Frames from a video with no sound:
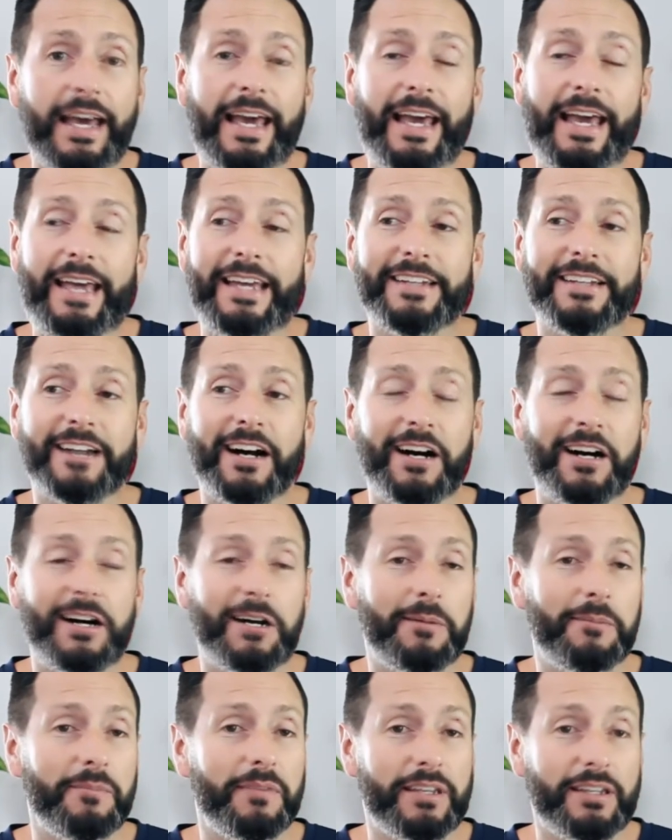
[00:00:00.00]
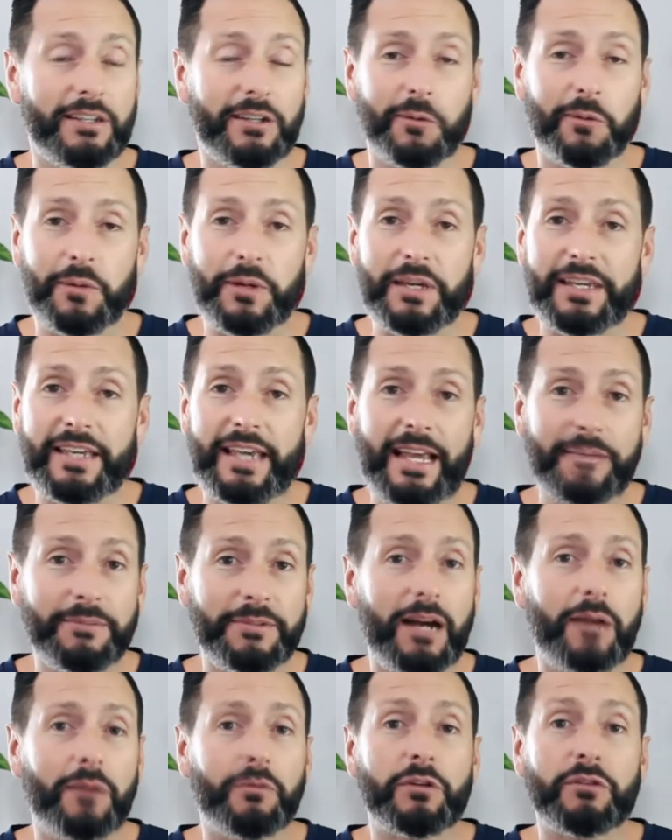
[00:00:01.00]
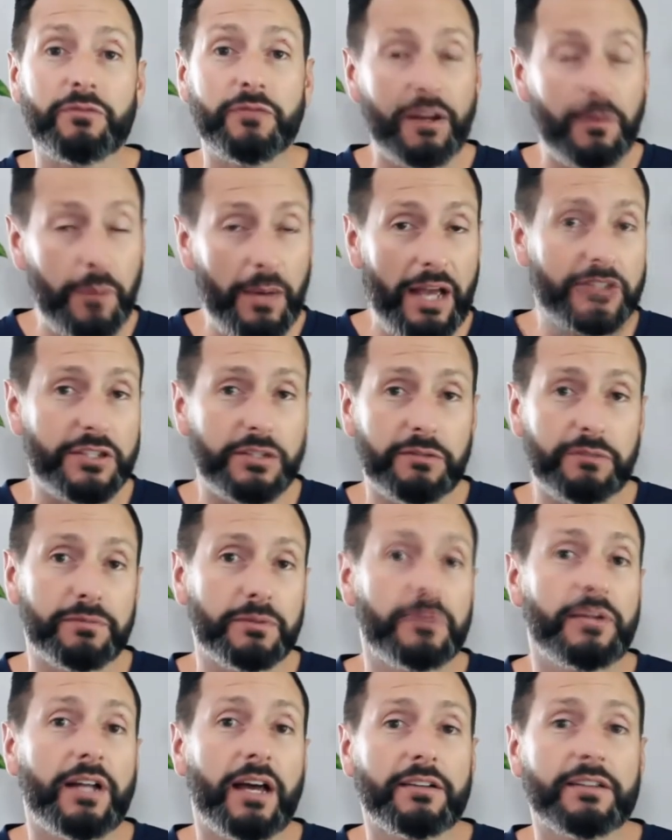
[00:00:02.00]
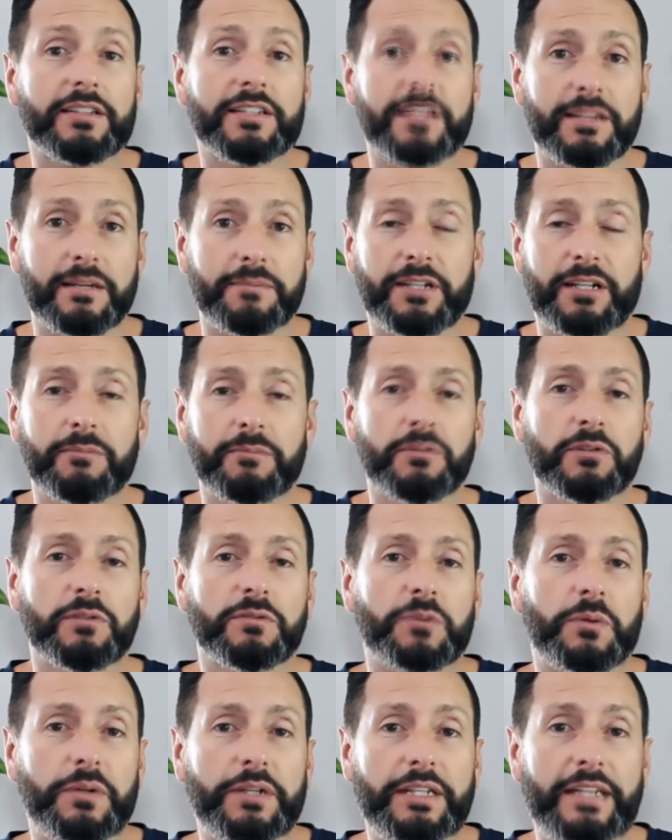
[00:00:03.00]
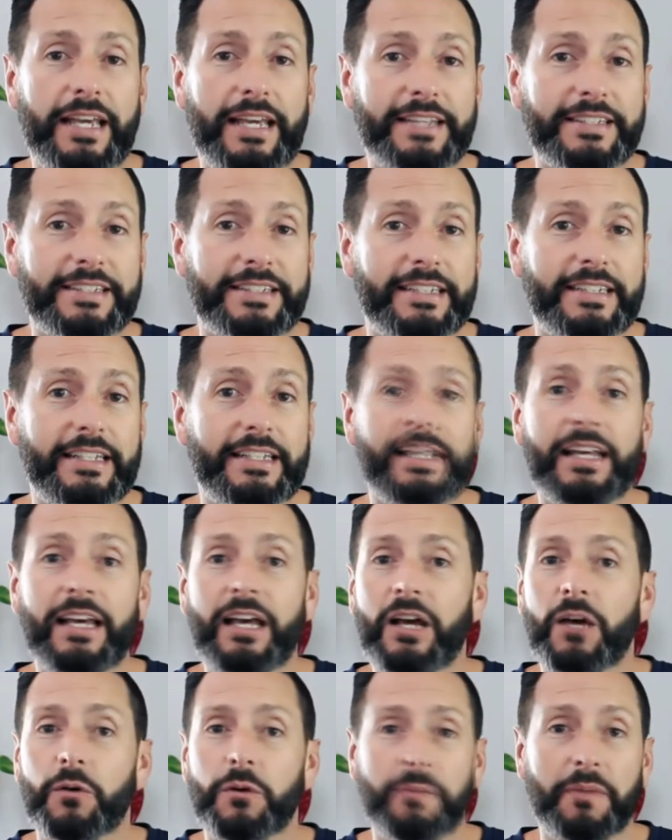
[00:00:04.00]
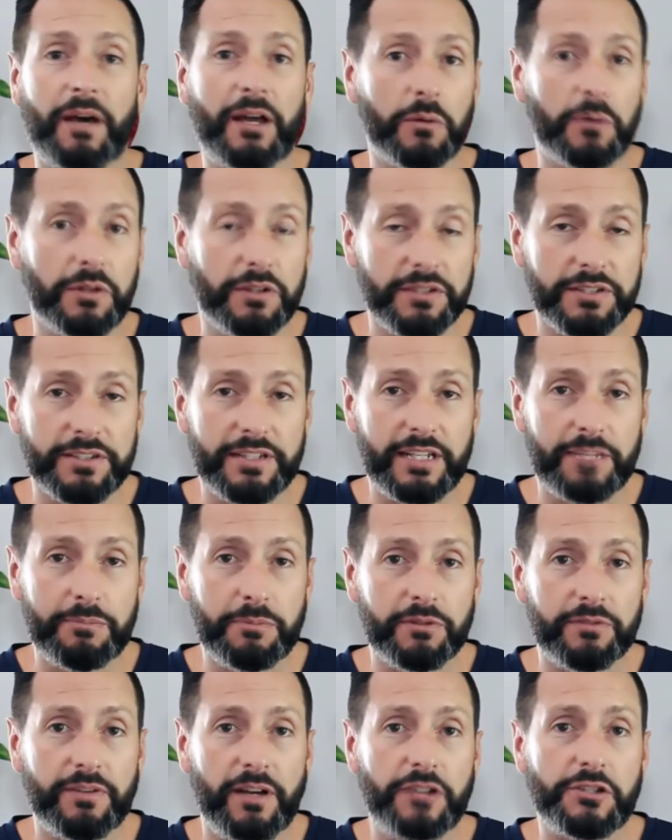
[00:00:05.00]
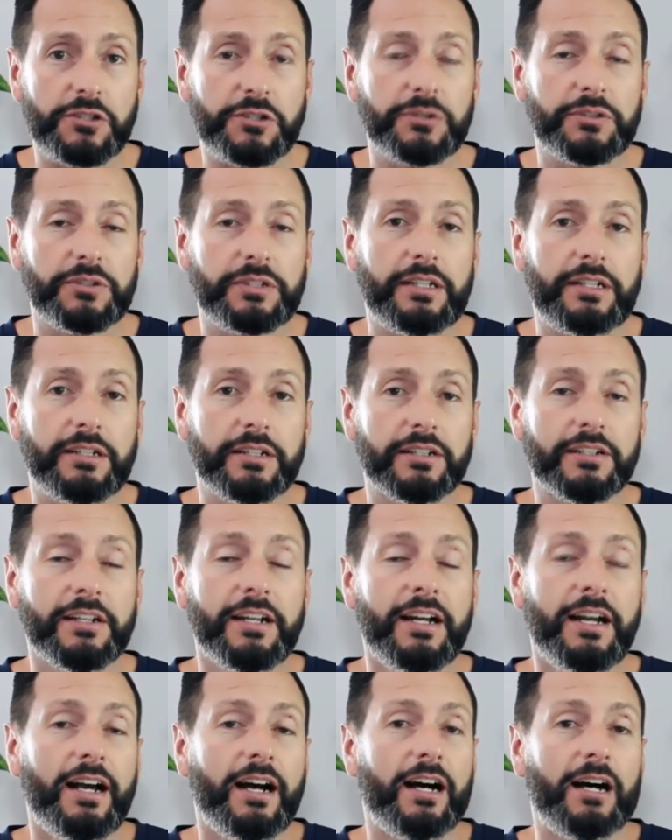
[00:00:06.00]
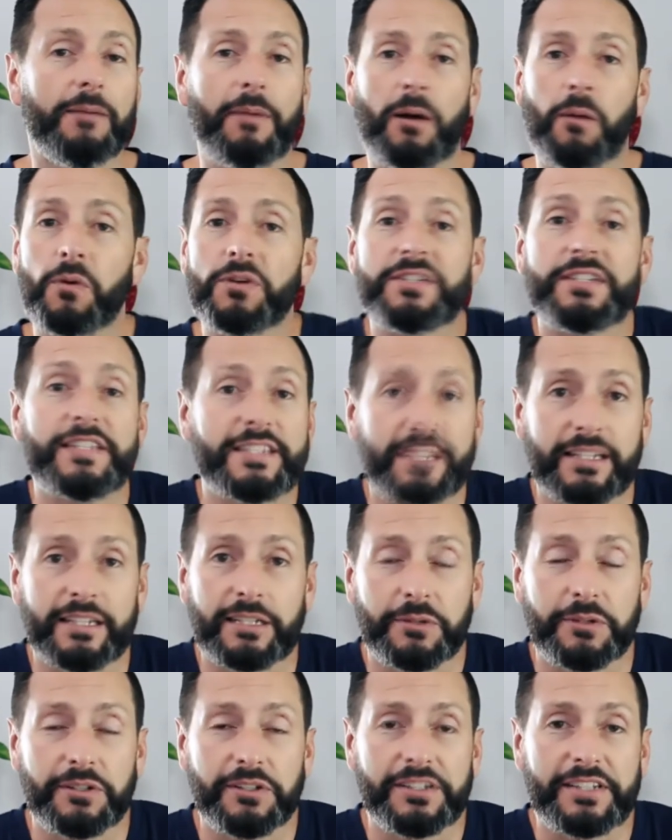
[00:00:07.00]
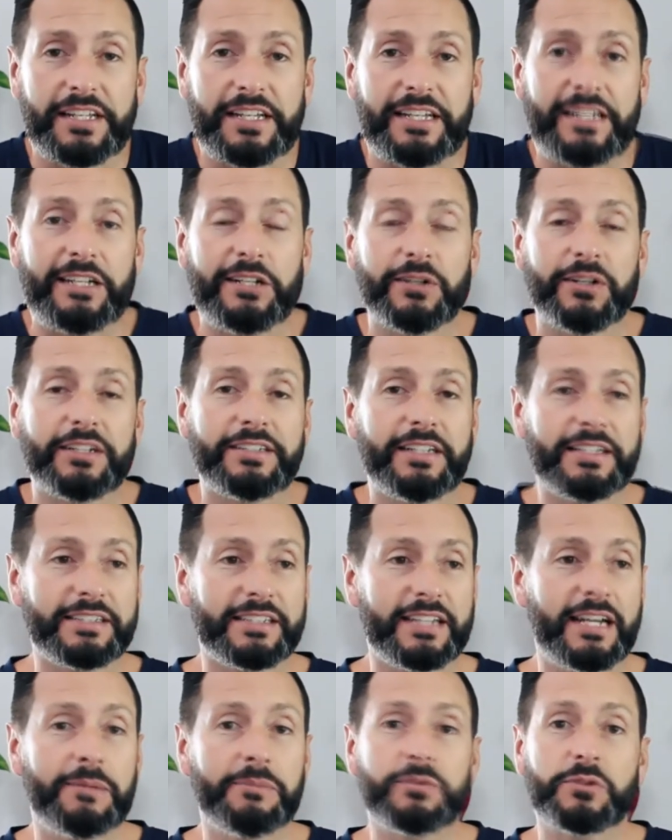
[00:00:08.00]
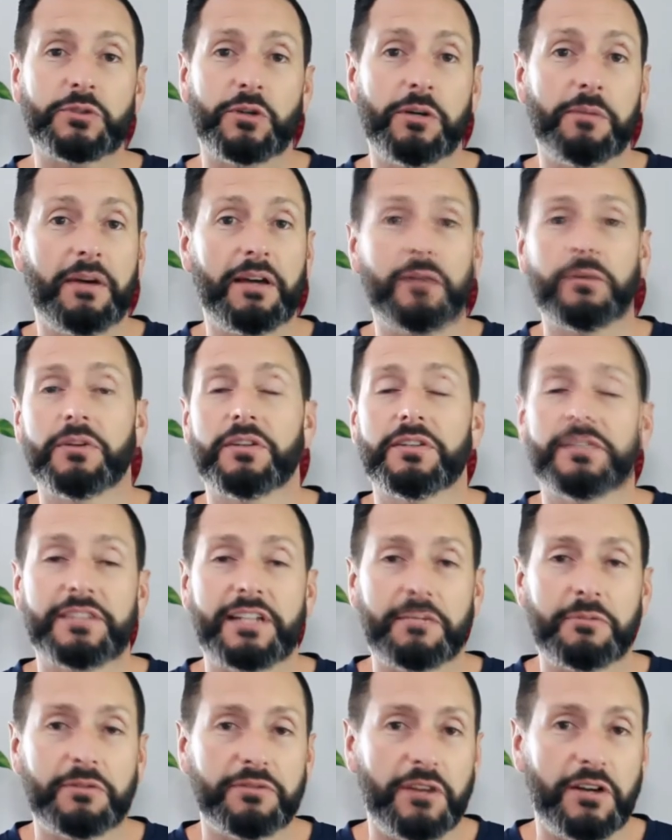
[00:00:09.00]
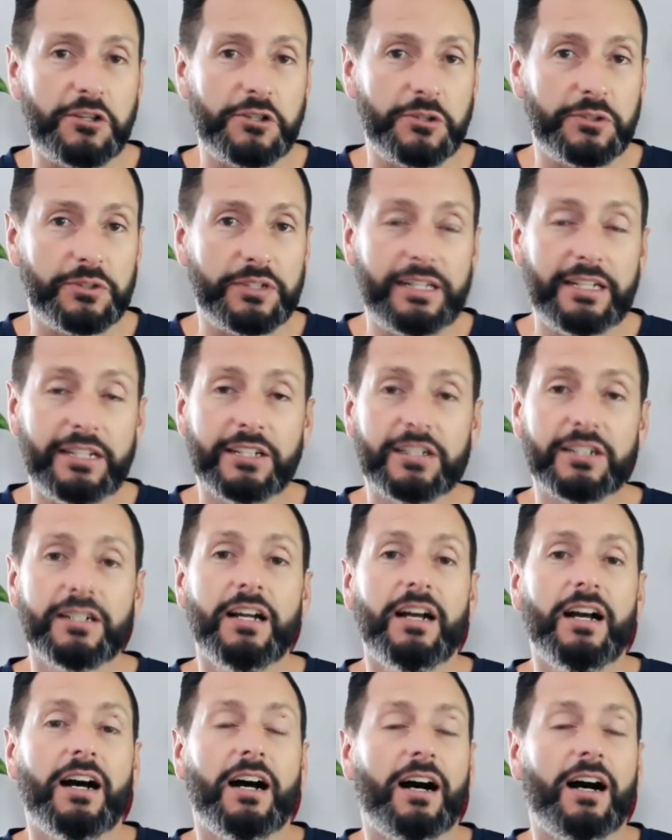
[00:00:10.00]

And, you know, we came down, we actually flew down in September of 2018. We met a real estate professional here. I wasn't selling real estate here at that time, so I met a real estate professional here.